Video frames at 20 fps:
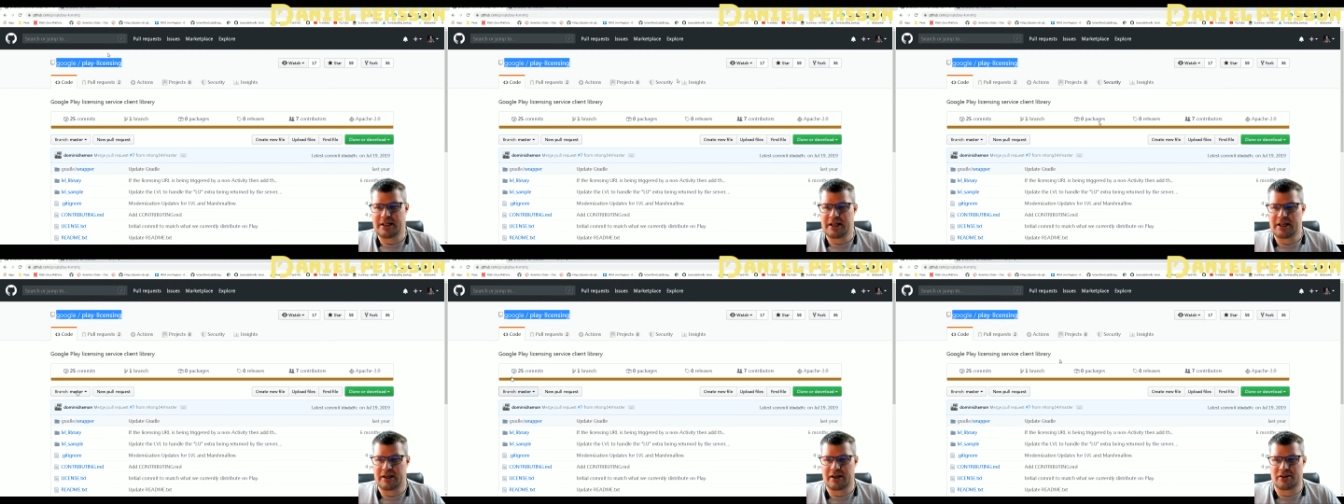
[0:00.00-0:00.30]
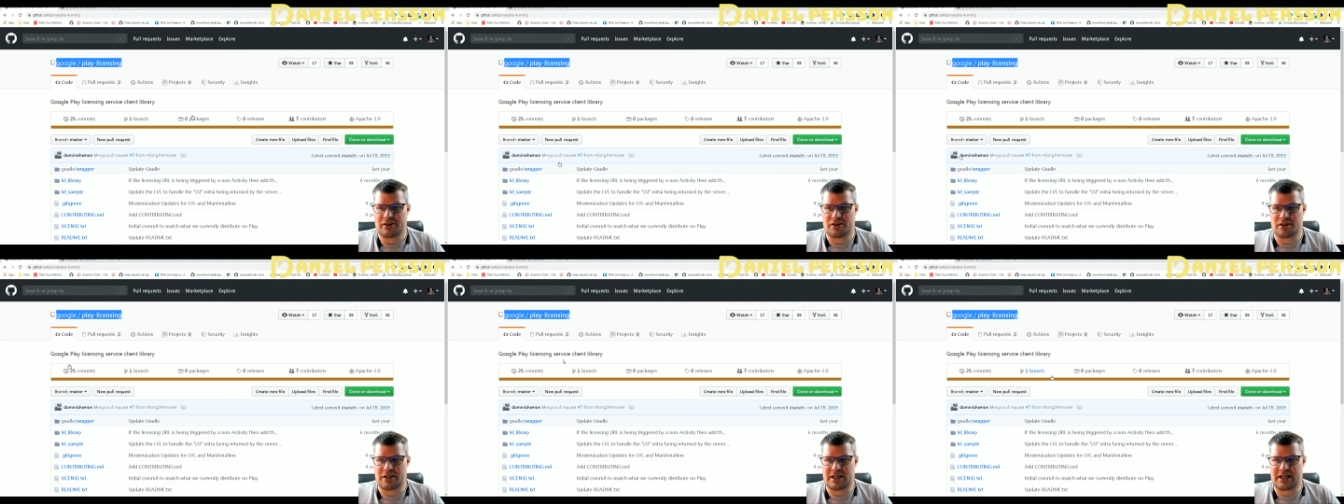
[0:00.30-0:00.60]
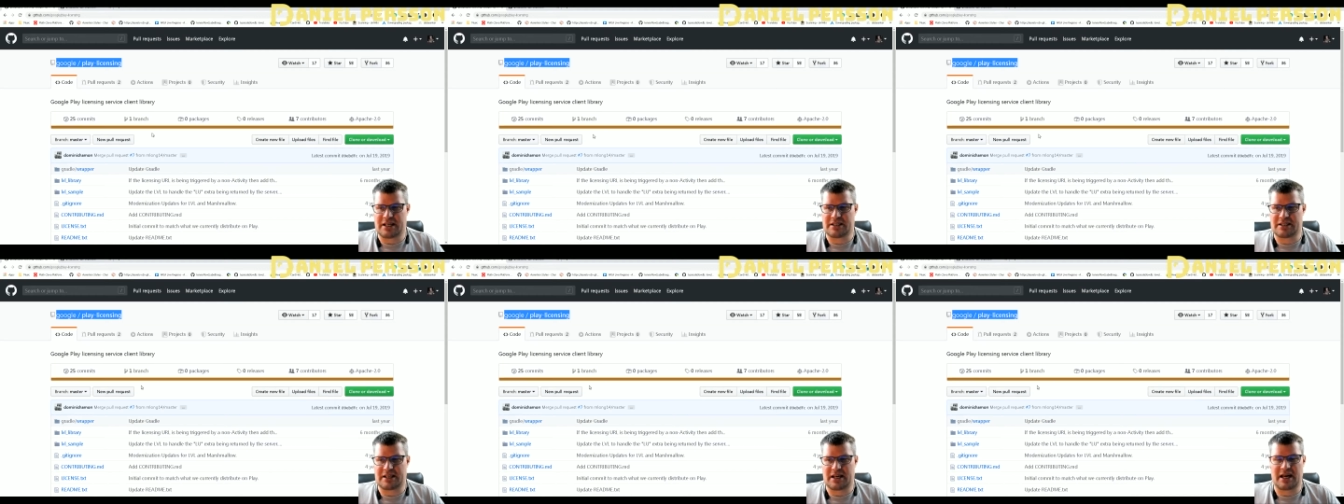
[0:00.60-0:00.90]
so
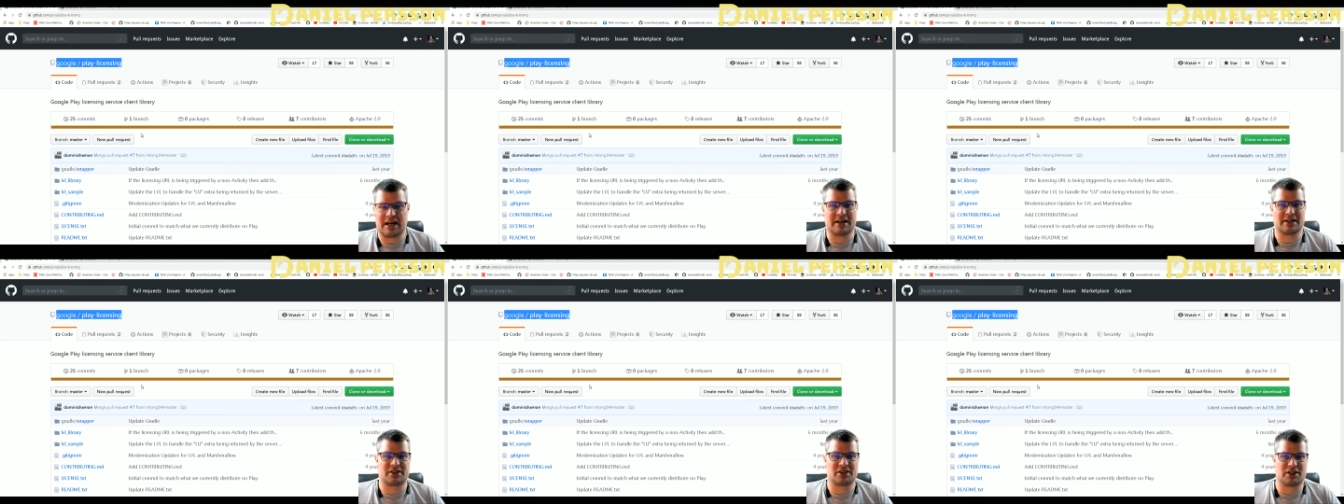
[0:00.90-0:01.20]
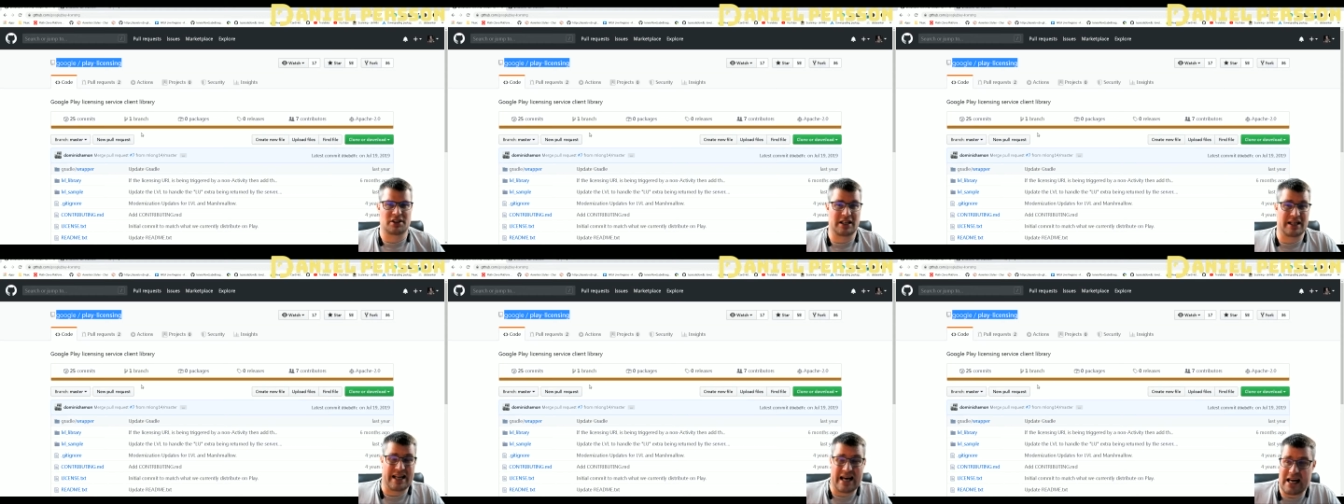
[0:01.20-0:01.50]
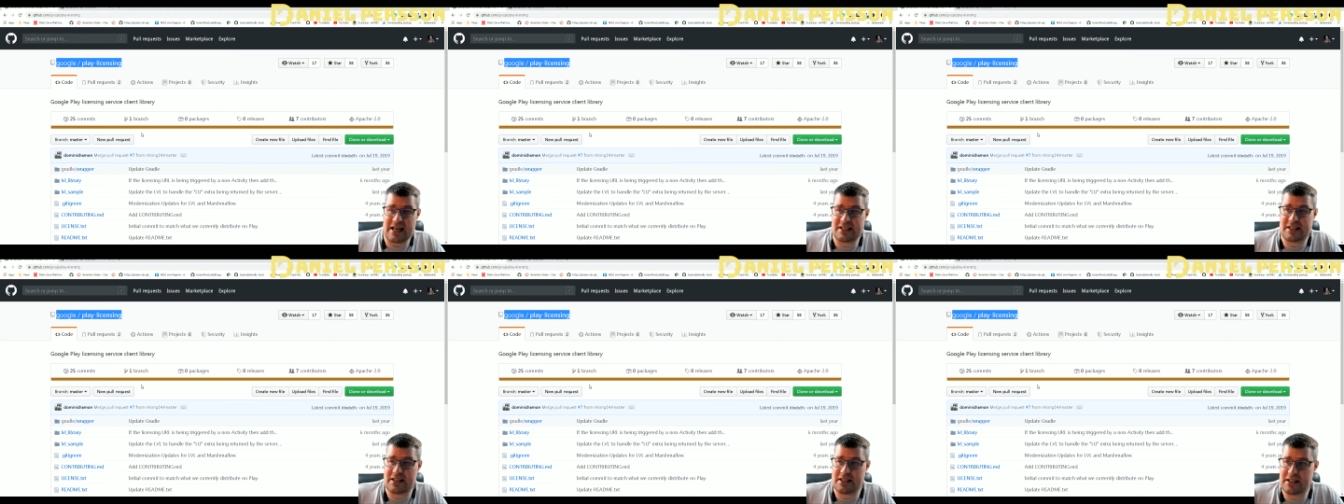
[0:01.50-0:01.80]
this is the
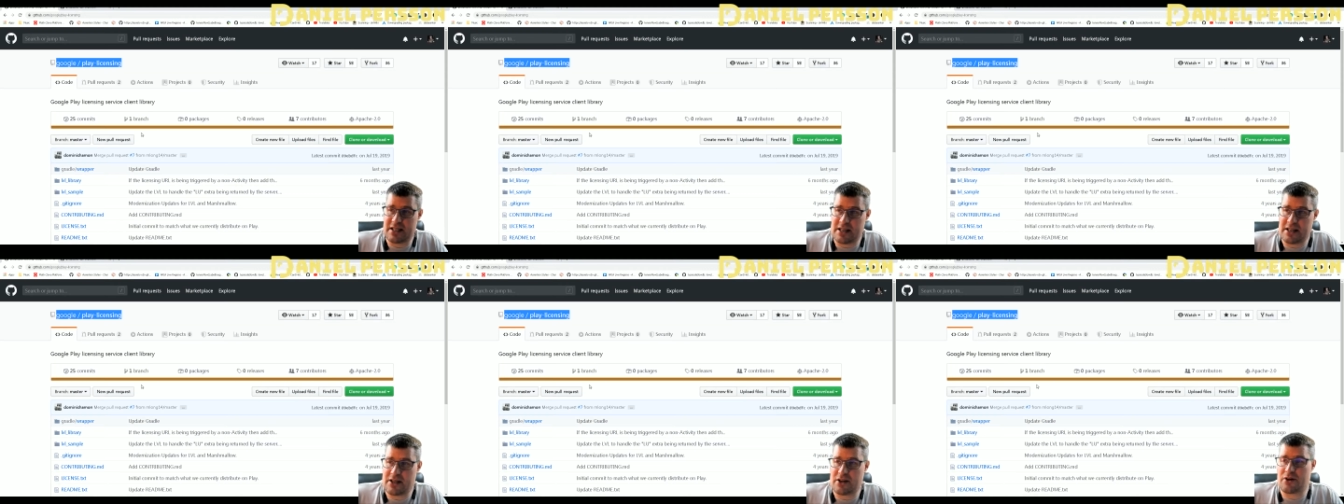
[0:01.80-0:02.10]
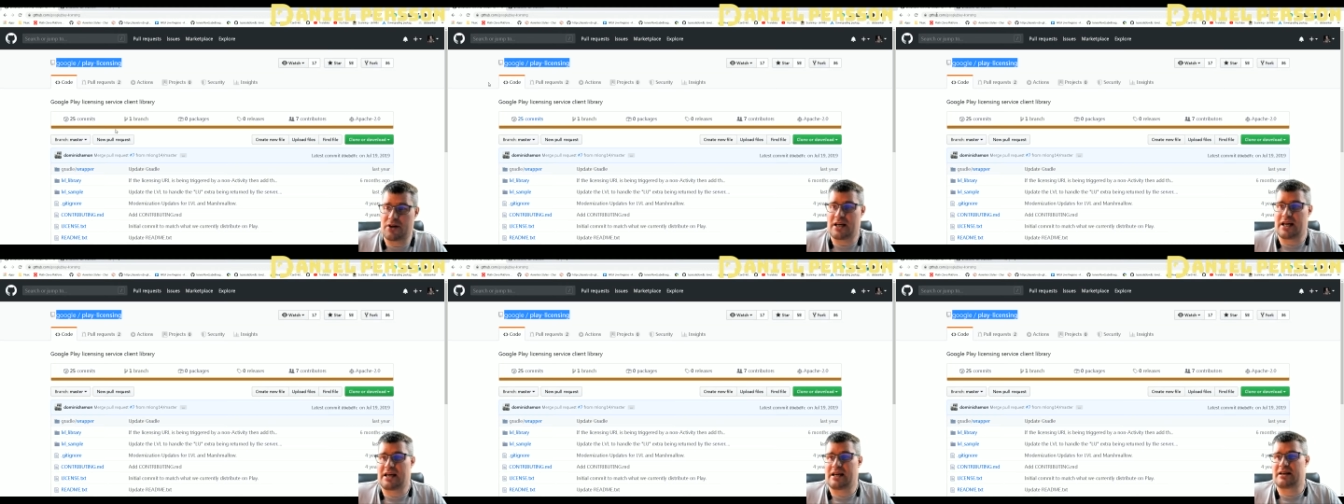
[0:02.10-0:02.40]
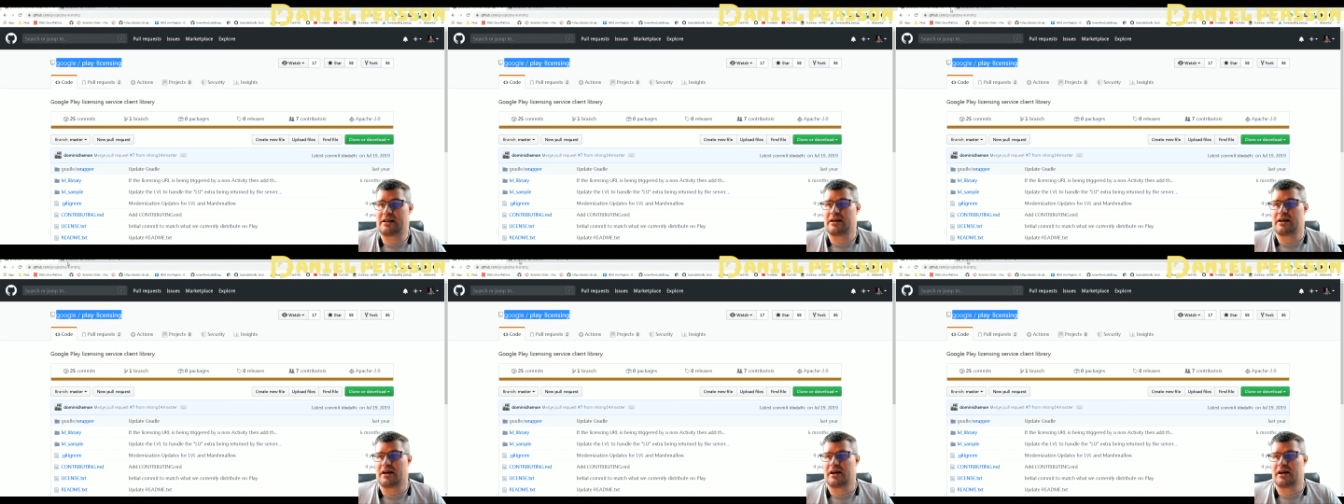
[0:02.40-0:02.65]
licensing you need.